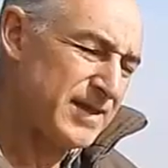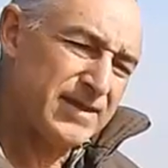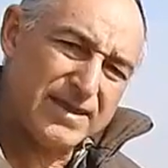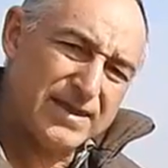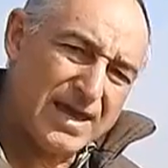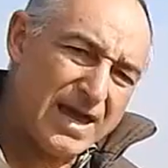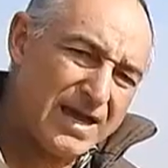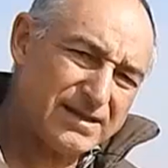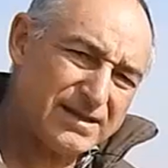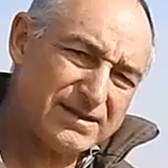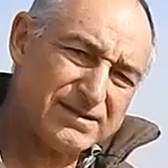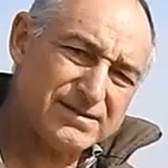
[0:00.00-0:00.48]

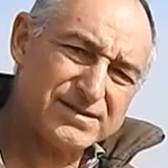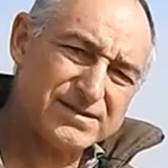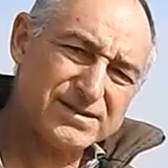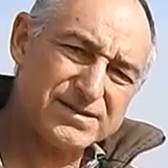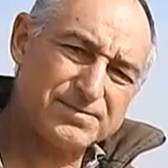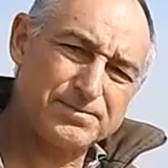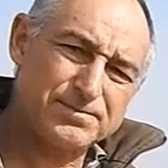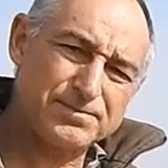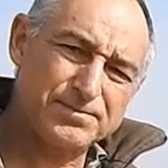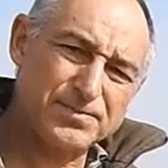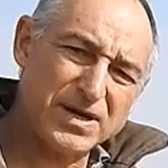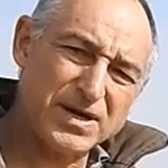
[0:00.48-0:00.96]

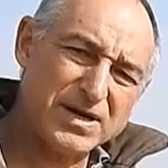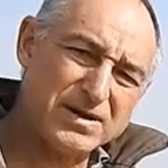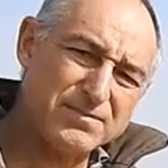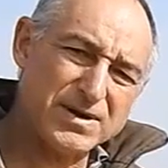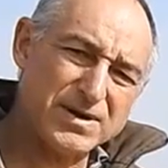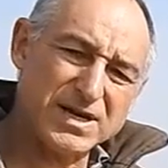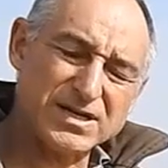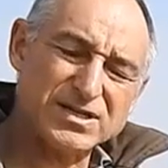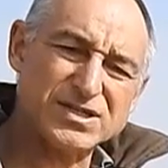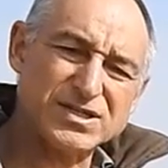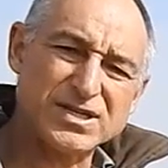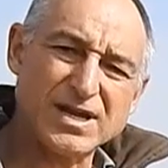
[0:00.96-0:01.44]
That pretty
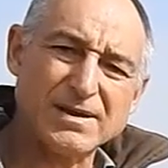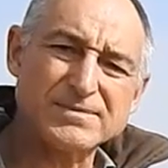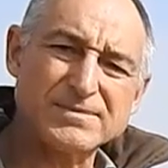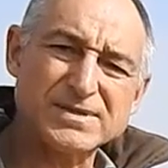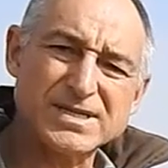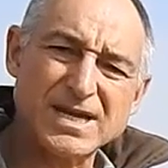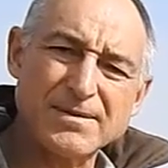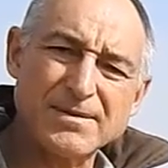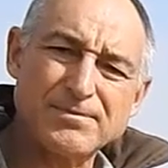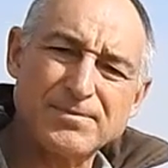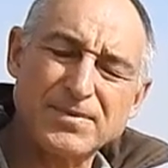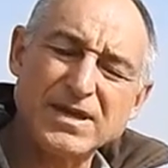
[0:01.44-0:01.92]
much
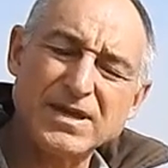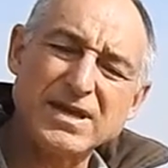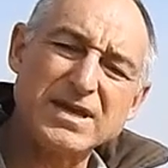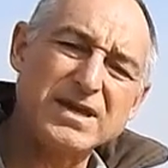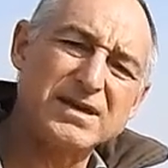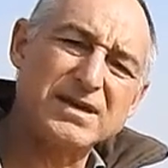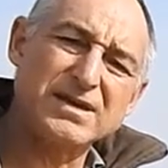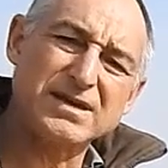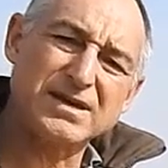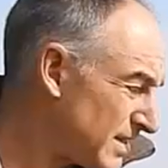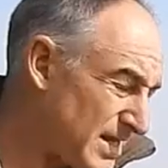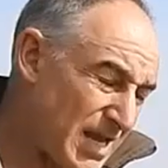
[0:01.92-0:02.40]
sums up
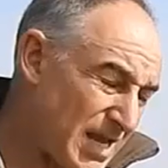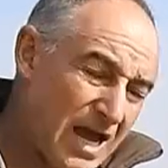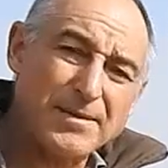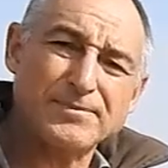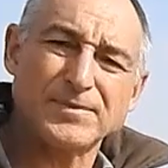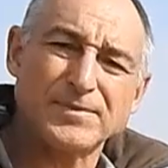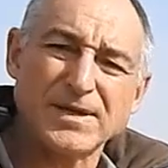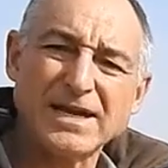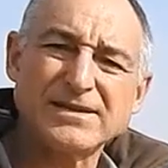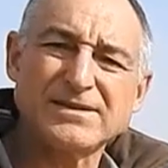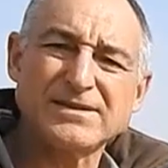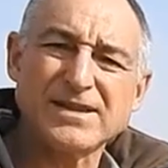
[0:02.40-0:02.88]
the
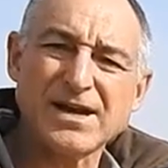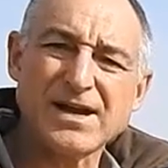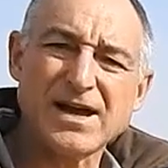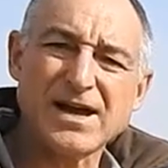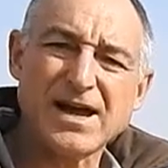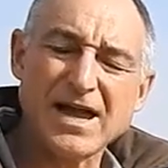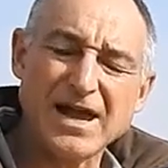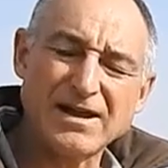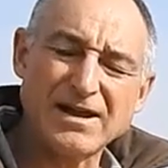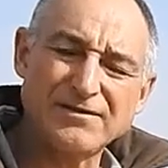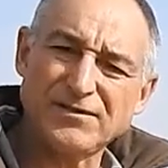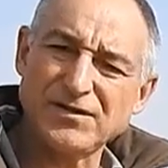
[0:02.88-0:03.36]
update that
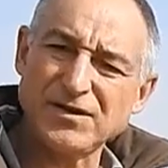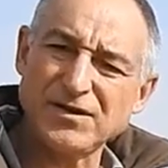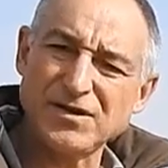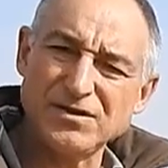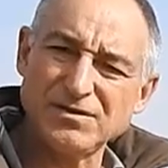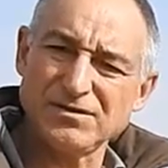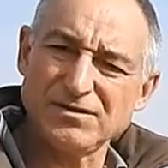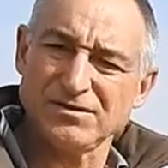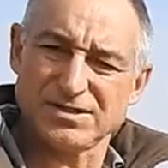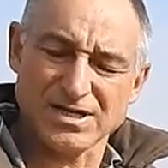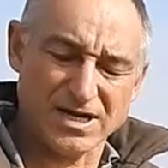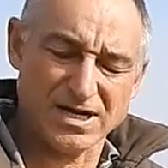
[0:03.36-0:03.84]
I had for
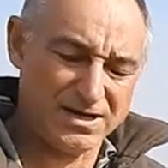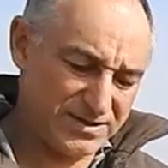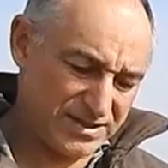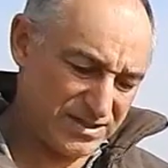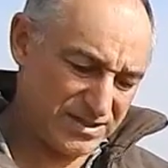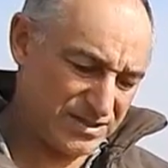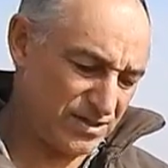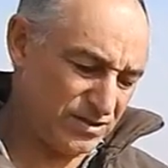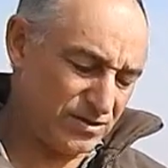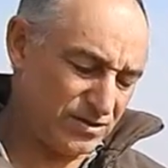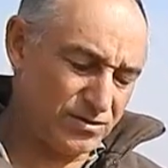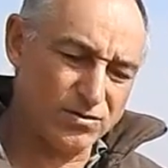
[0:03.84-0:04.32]
you. So
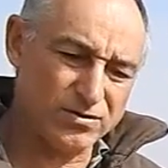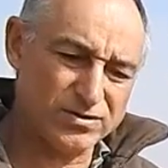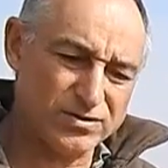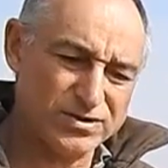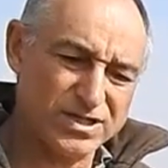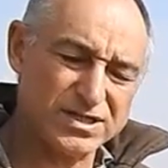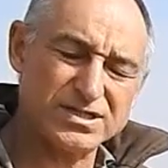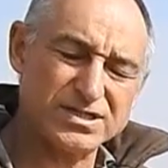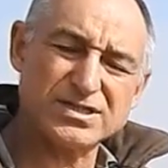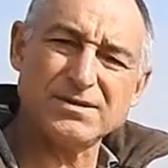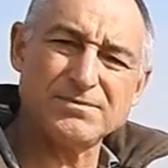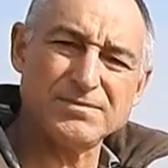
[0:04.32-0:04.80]
it's the drawer
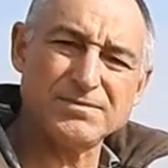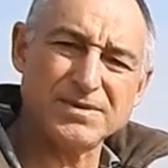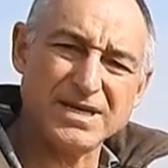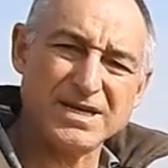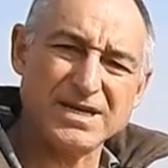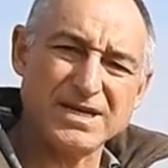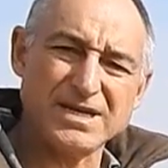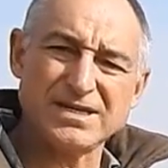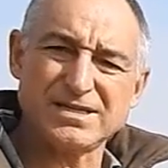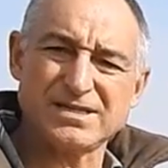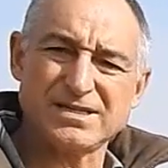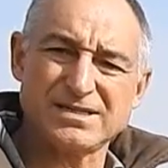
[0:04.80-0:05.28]
system
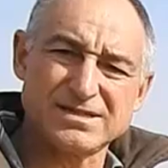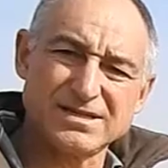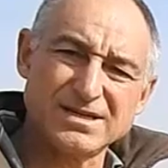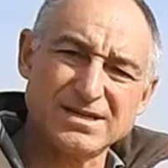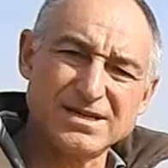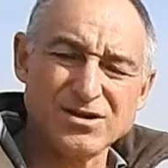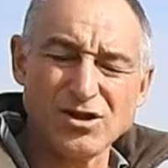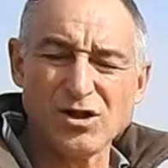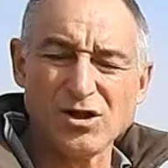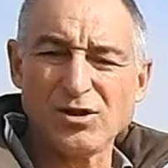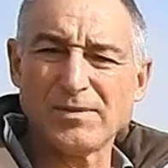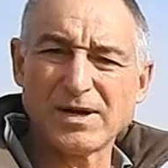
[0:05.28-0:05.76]
is
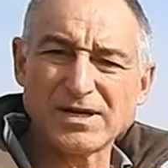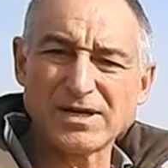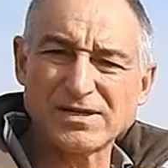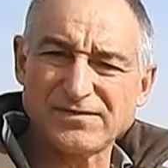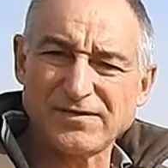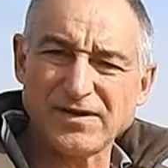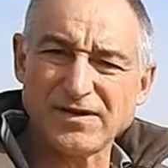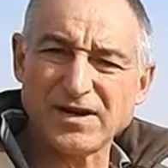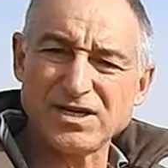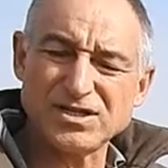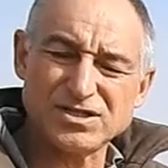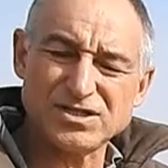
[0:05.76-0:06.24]

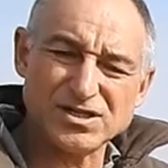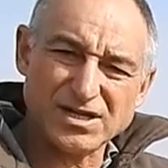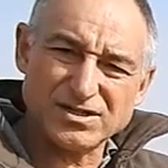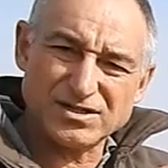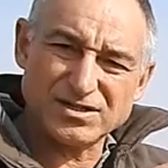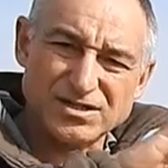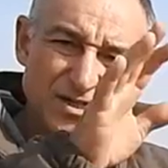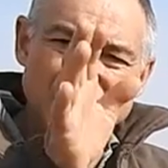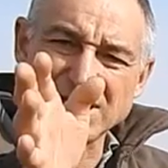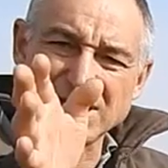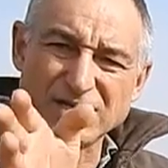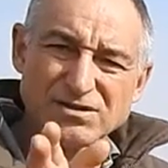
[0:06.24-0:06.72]
almost finished. I
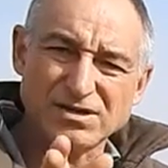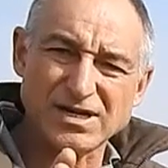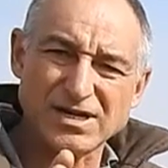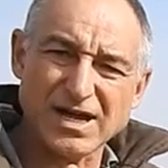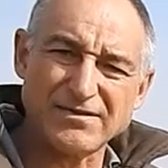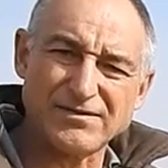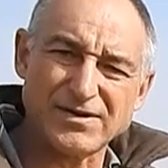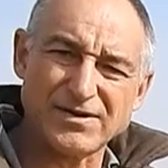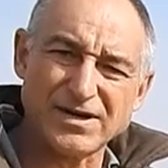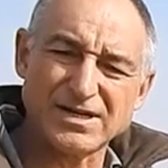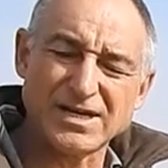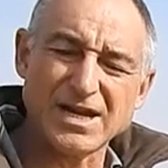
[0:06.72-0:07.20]
just need to
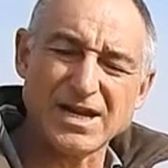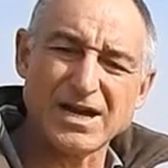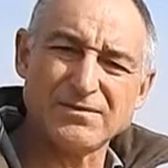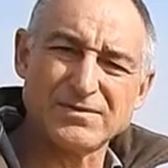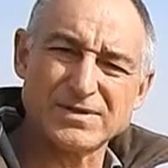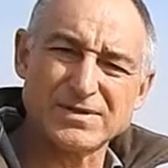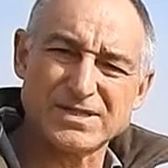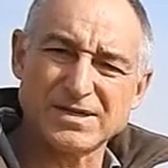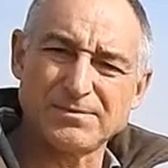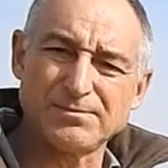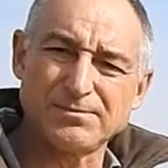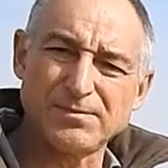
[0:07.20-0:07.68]
cover it now
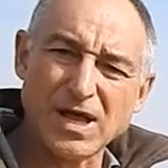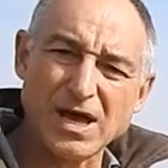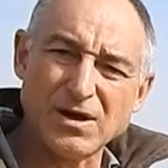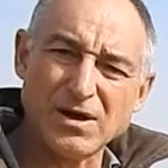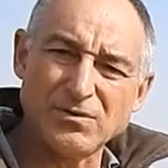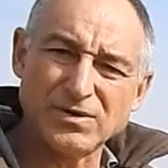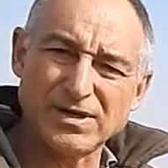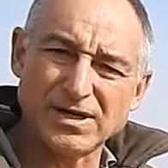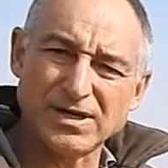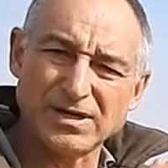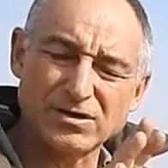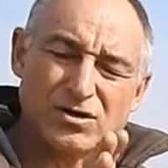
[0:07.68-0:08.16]
with some
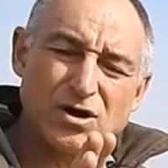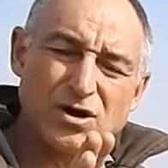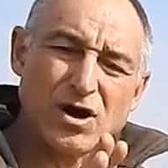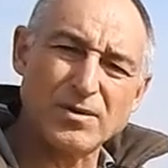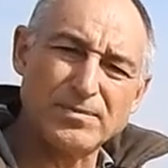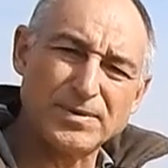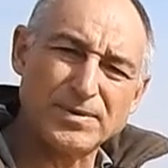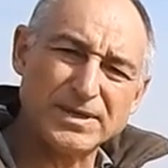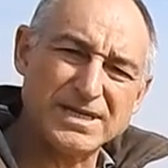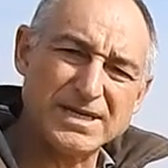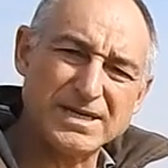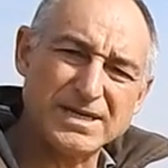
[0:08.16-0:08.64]
plywood and
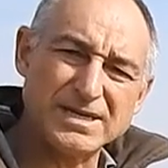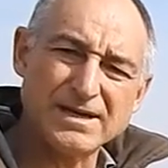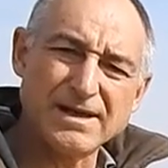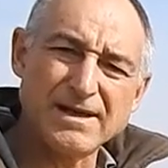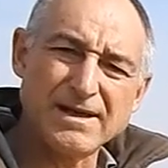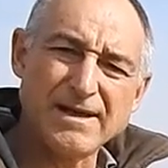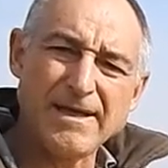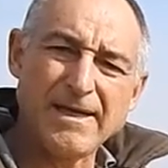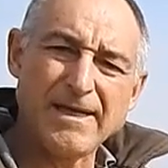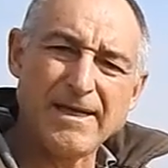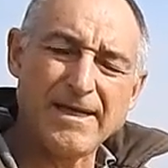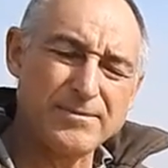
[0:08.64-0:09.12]
carpeting,
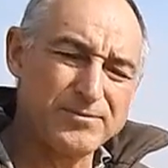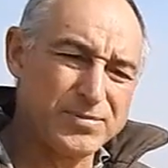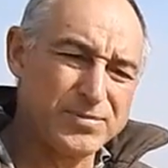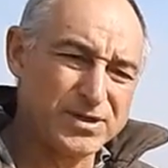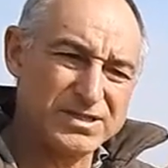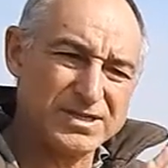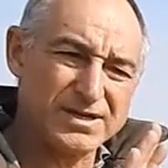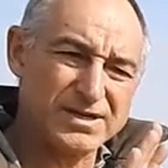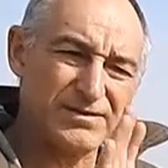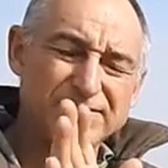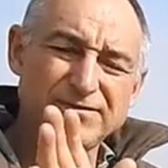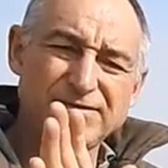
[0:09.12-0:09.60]

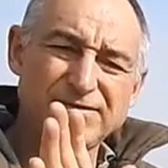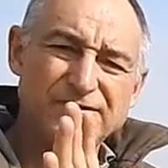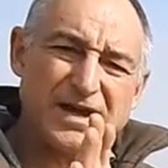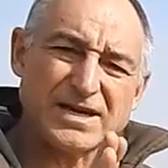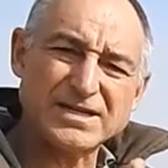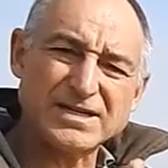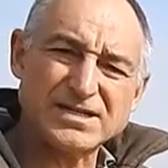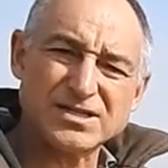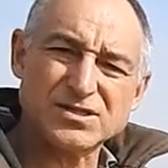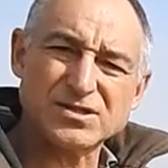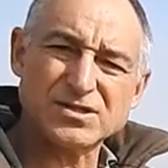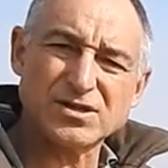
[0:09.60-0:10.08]
put some
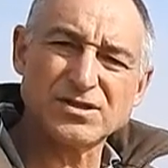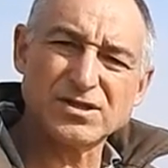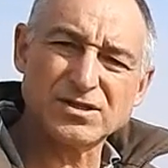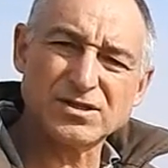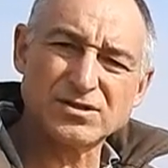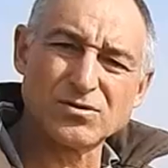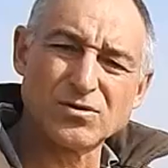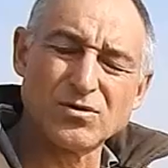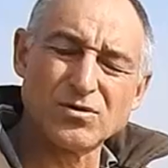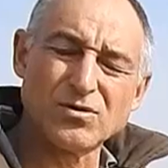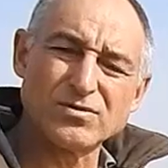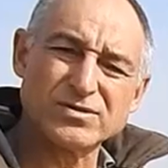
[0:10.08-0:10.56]
faces on
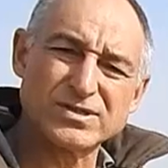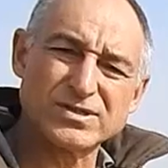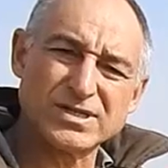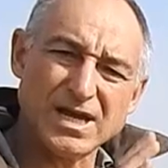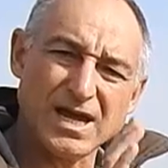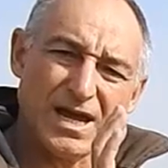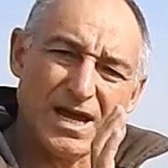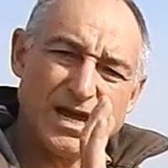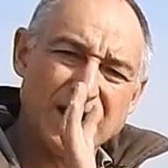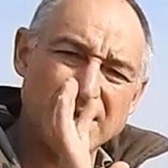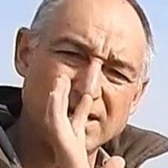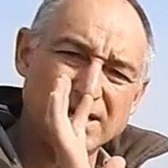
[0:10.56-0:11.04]
the drawers
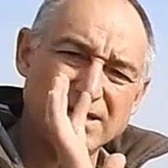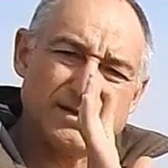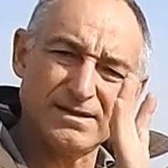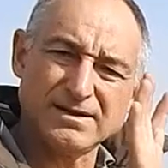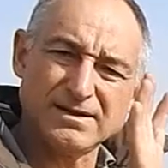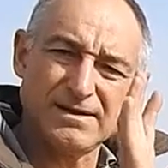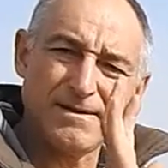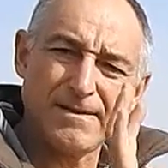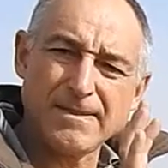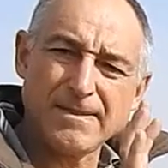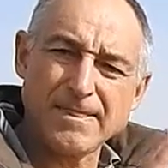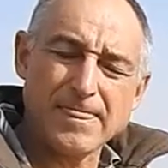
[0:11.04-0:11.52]
and
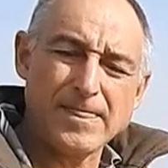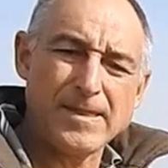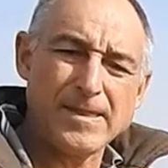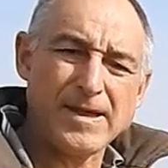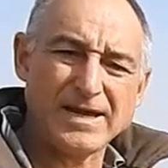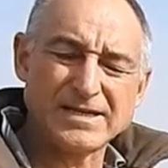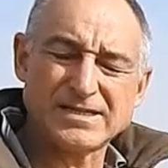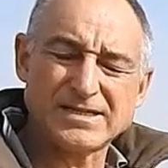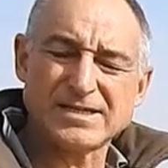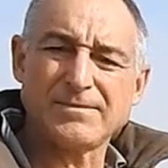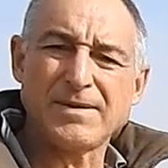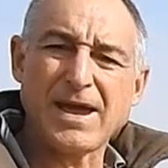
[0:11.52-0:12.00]

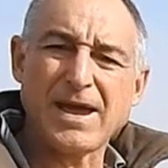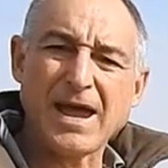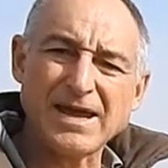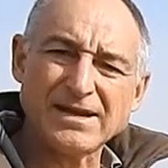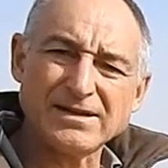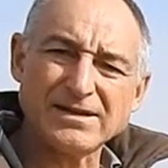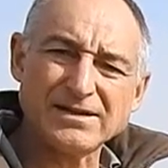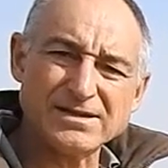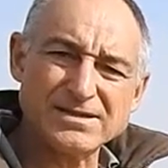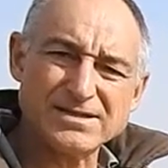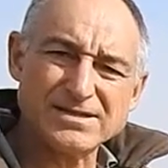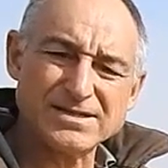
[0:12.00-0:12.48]
some
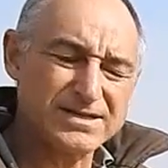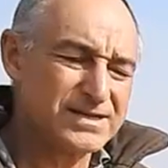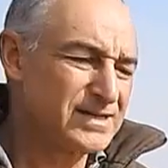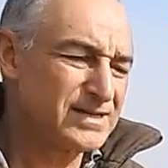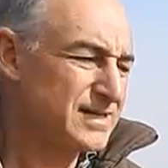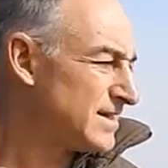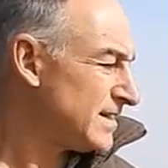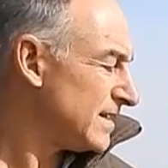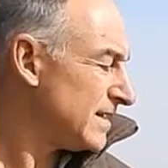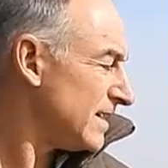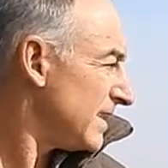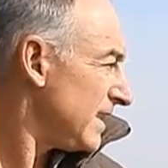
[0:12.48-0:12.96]
handles,
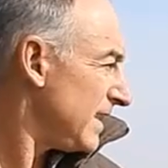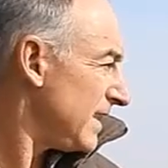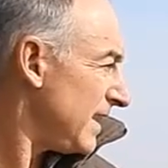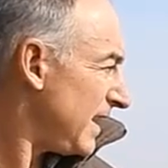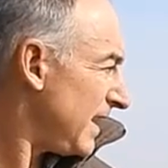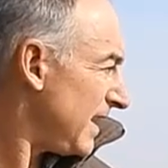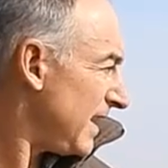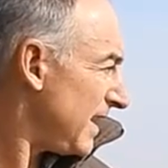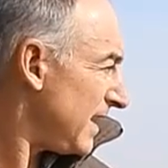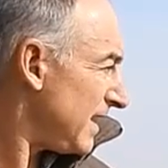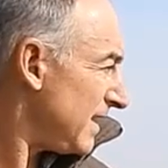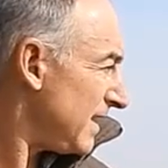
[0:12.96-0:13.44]

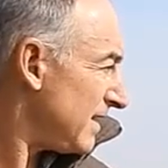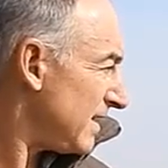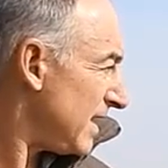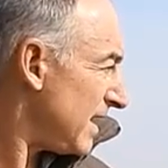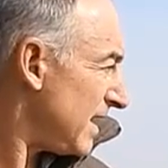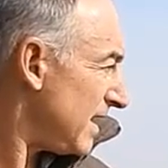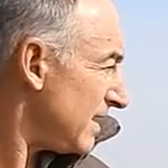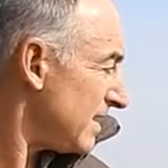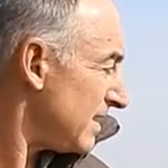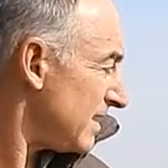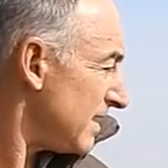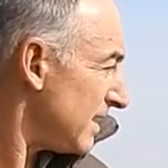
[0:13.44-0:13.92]
and
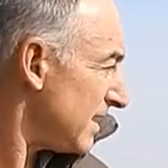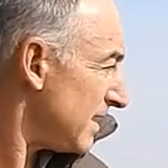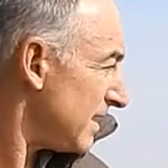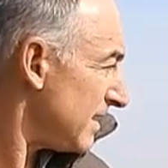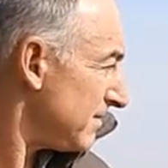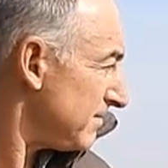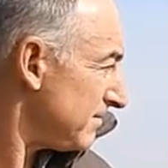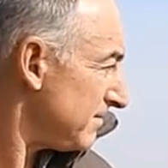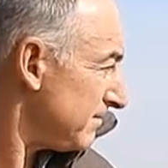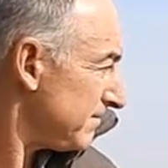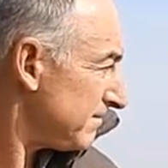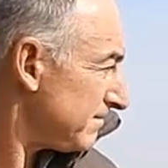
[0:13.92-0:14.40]

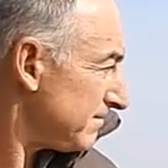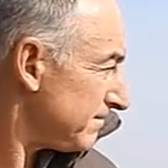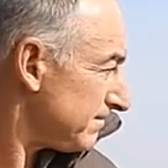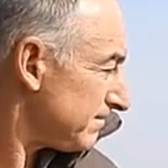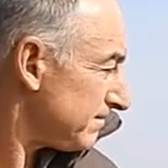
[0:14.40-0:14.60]
then